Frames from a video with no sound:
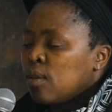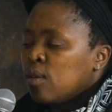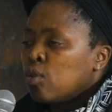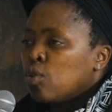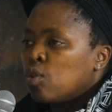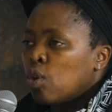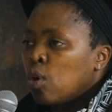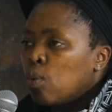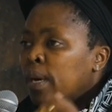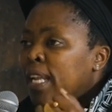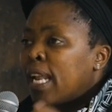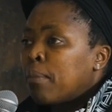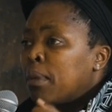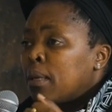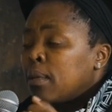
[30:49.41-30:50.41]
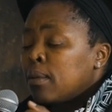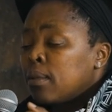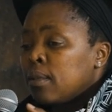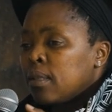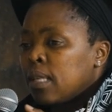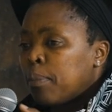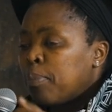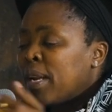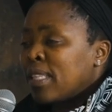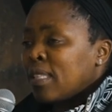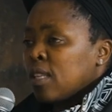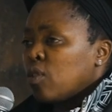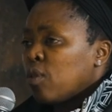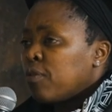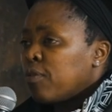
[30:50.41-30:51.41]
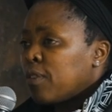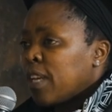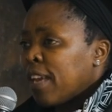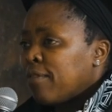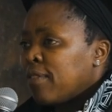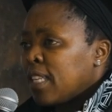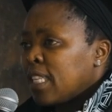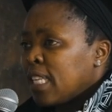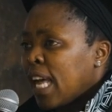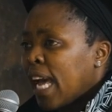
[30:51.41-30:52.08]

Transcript: So when I'm in the presence of Gavin,